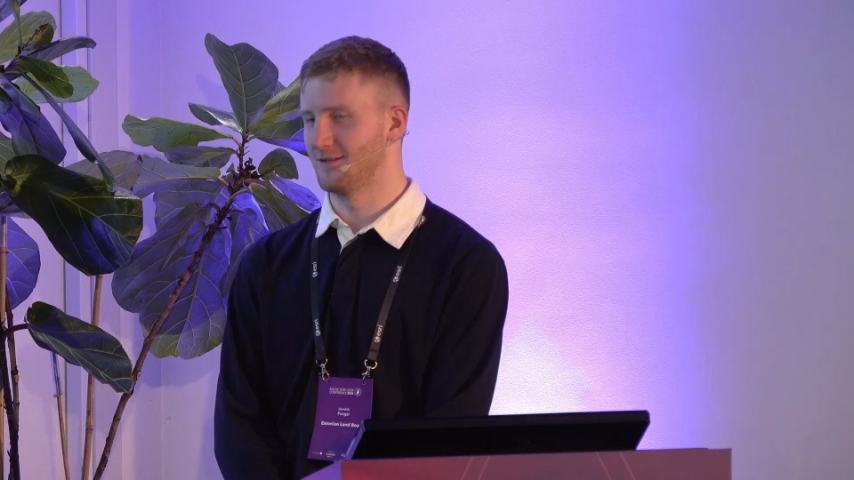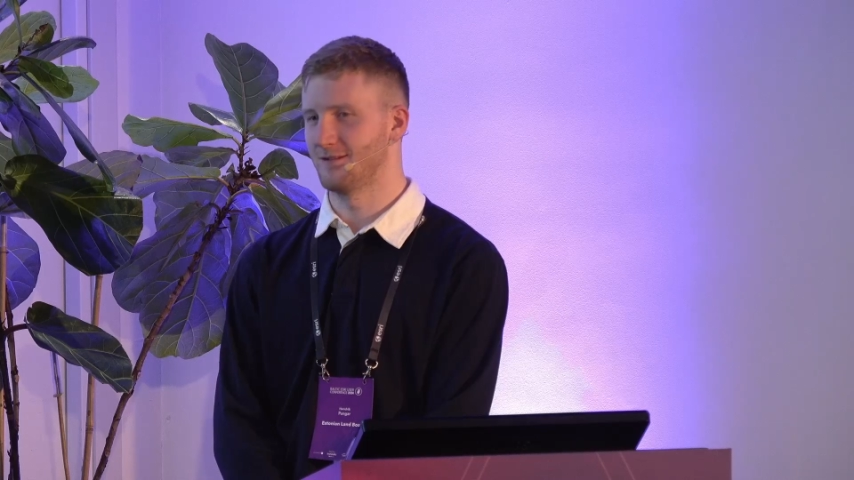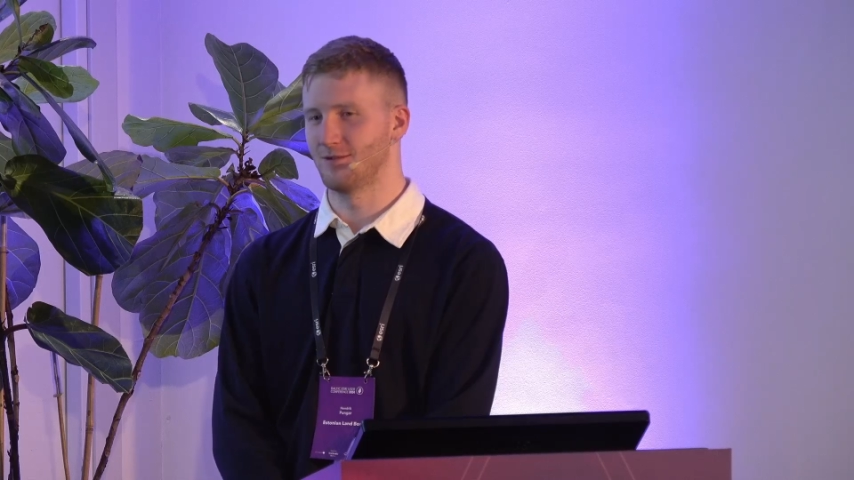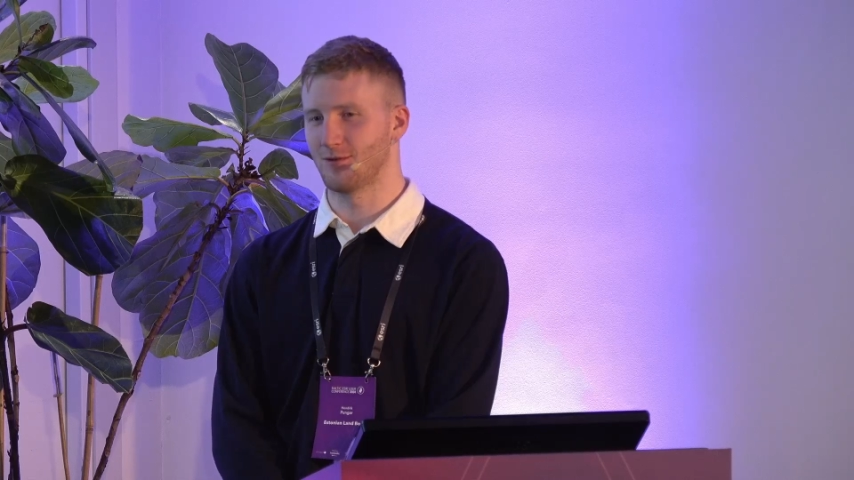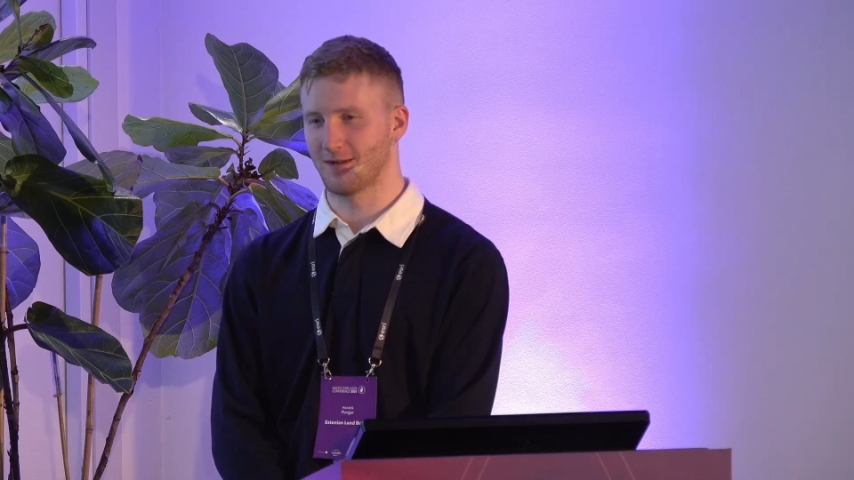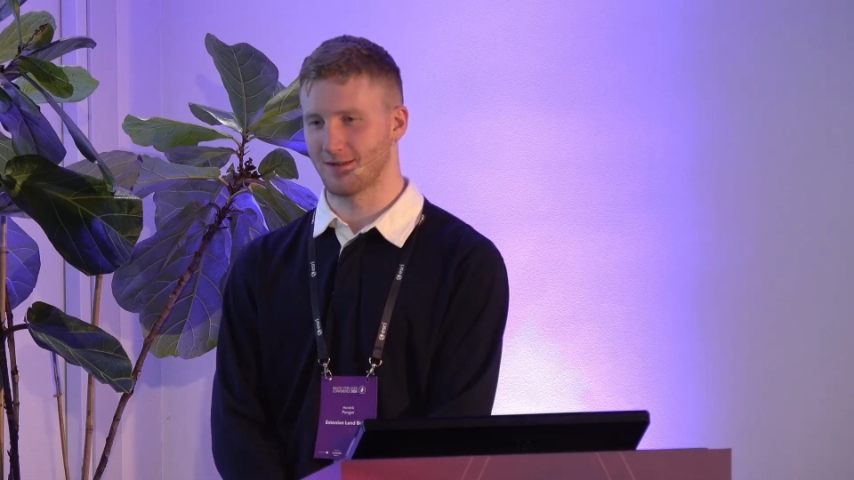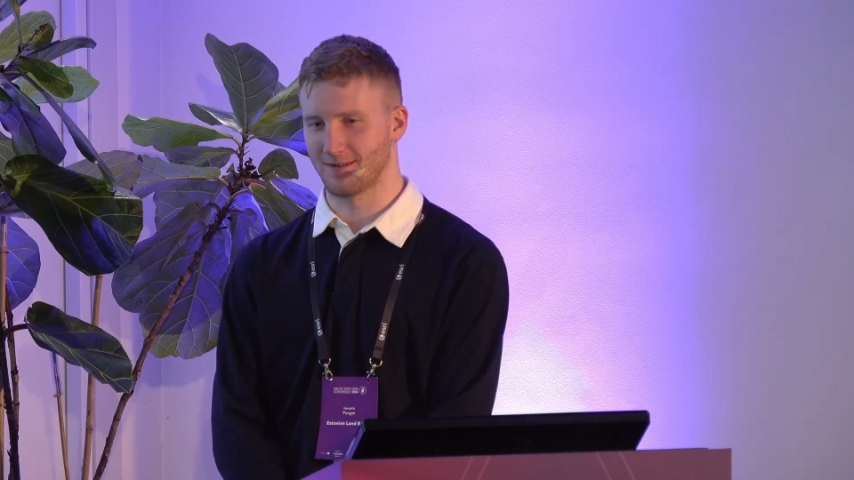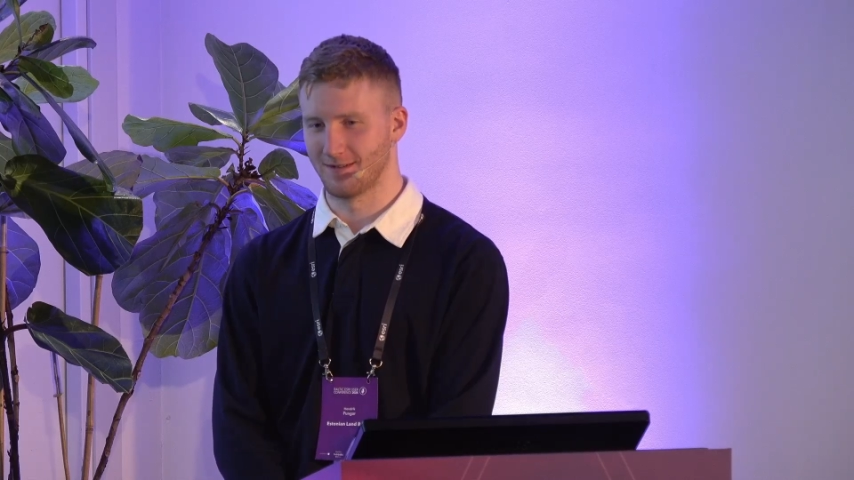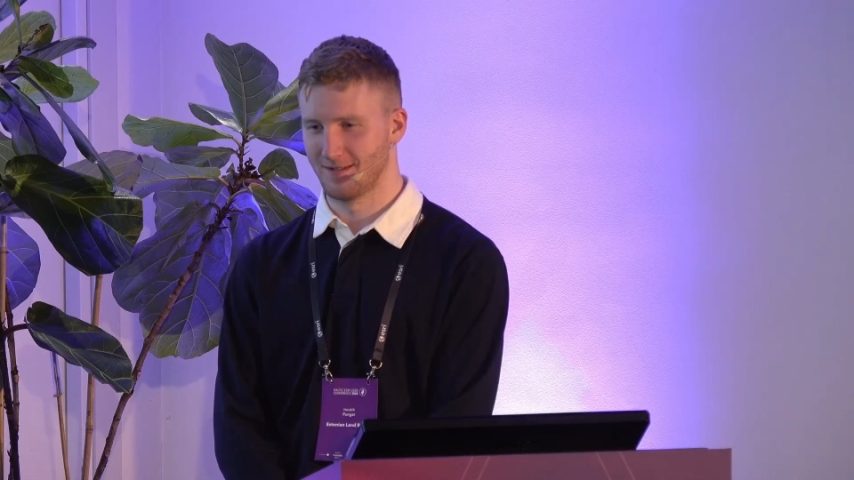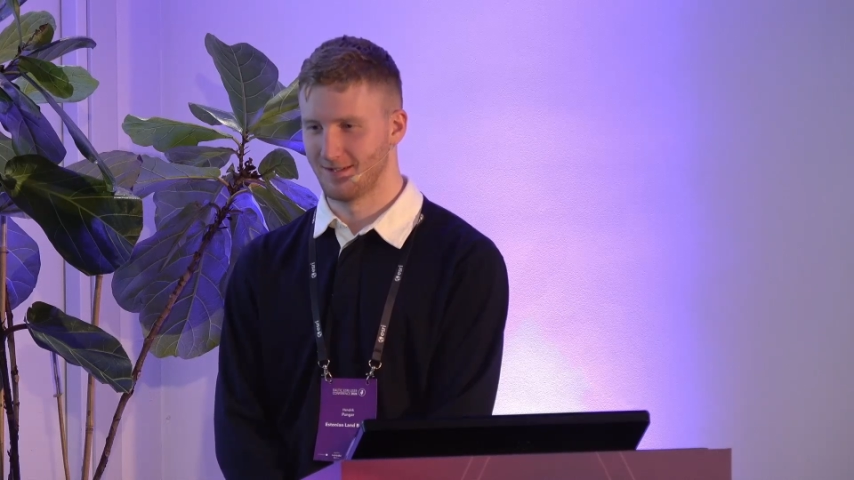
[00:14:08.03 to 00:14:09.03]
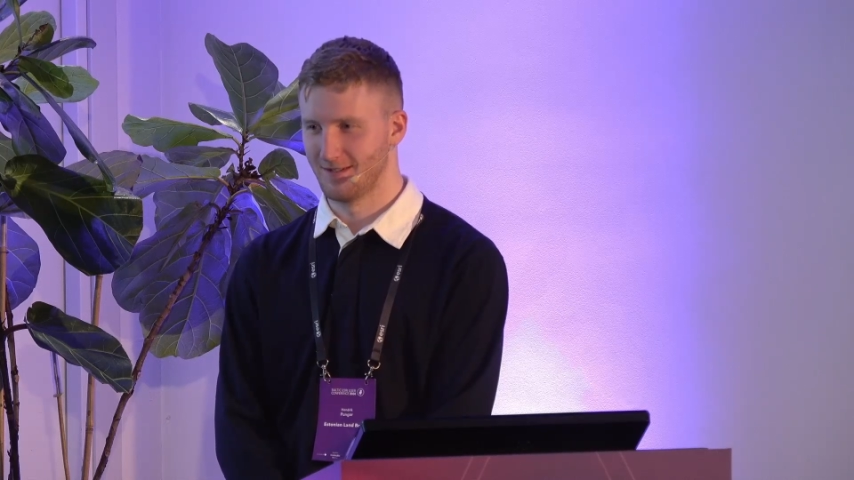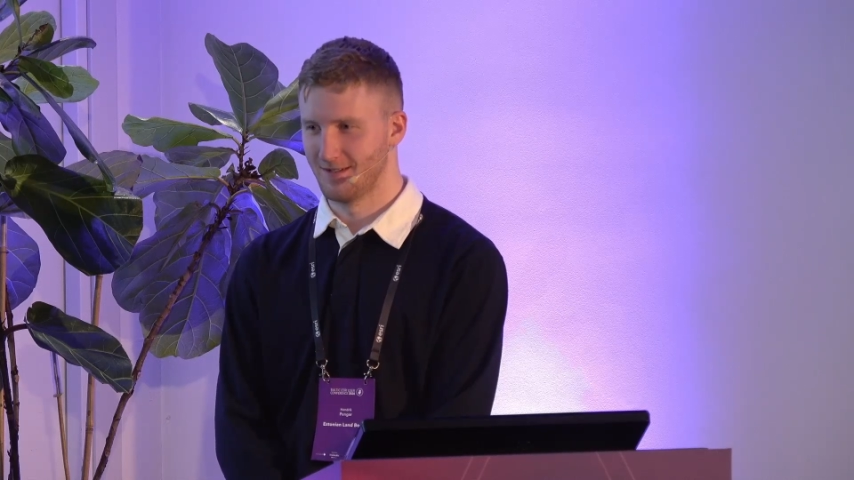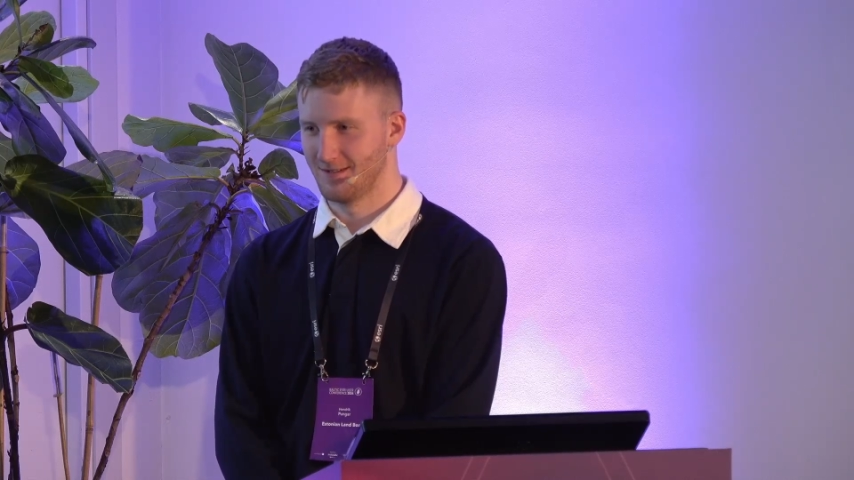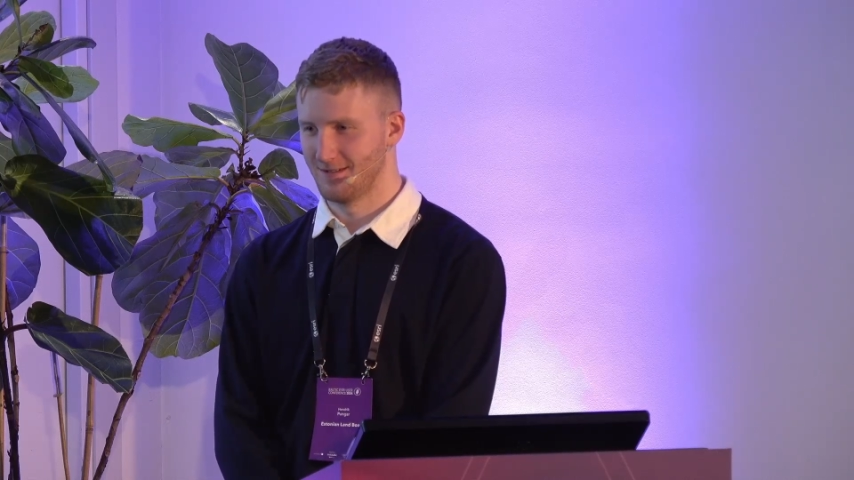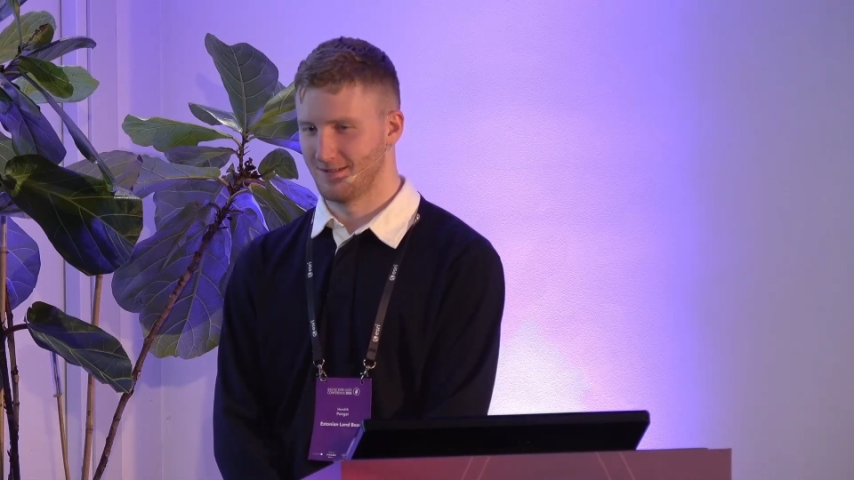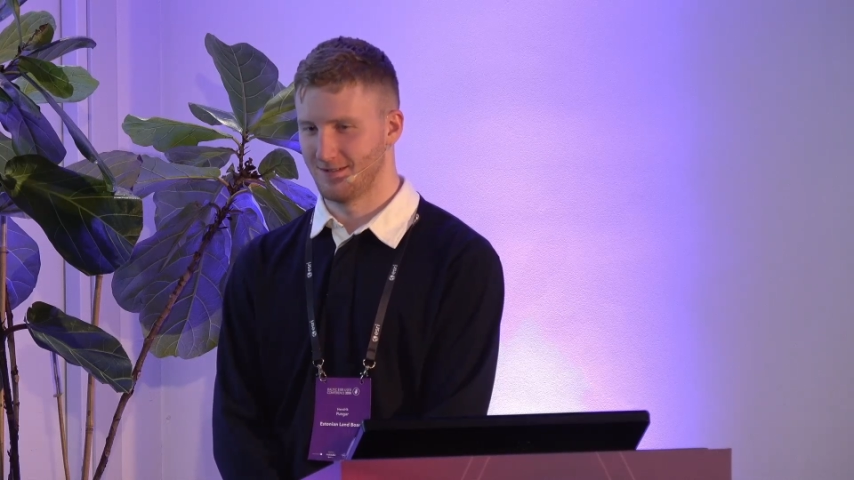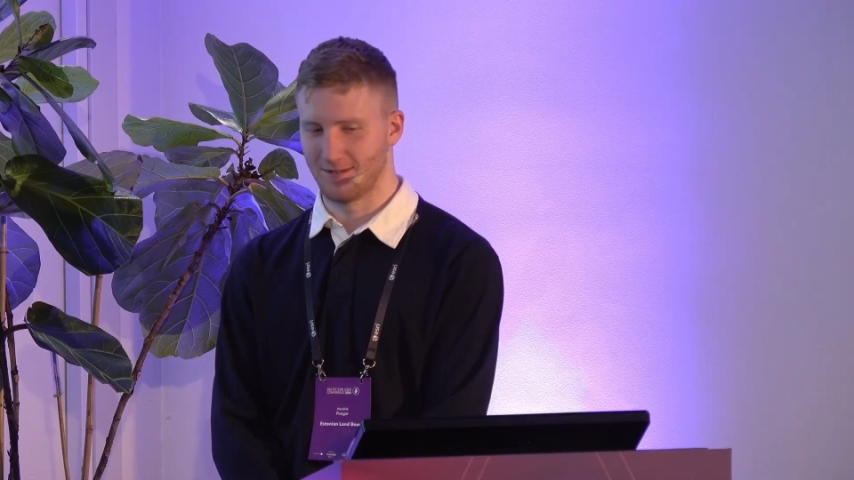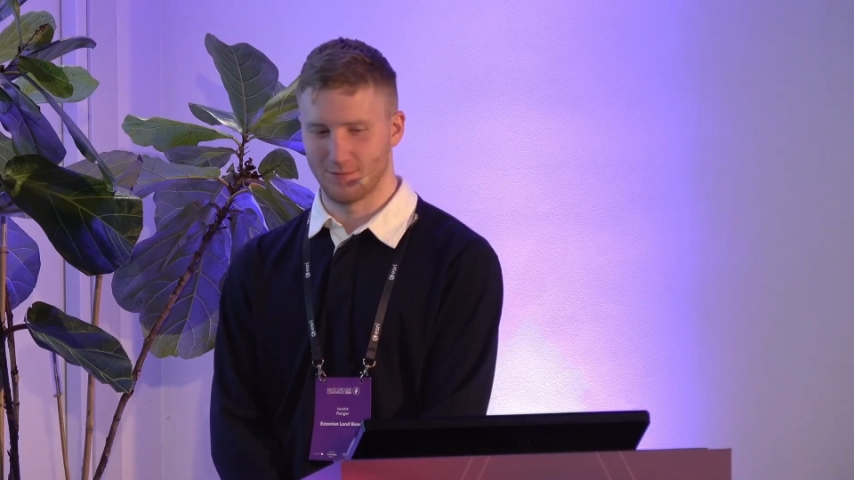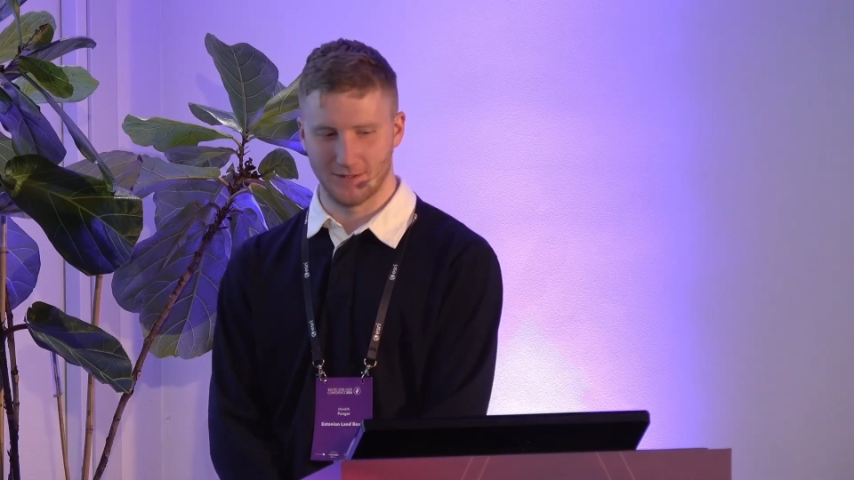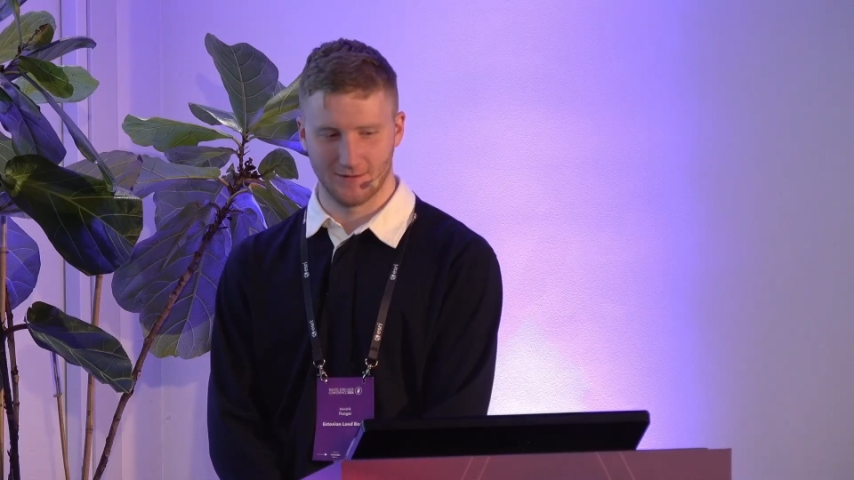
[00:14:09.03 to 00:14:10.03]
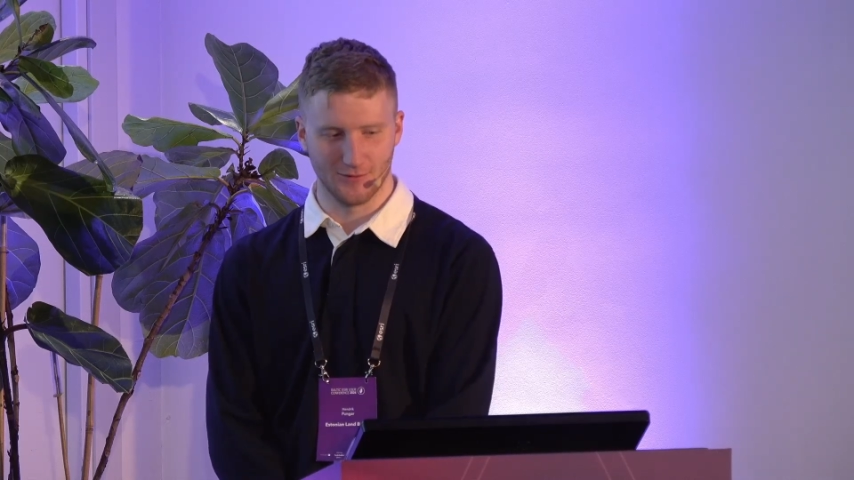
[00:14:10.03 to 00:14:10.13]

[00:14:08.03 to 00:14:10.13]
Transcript: Okay. I mean,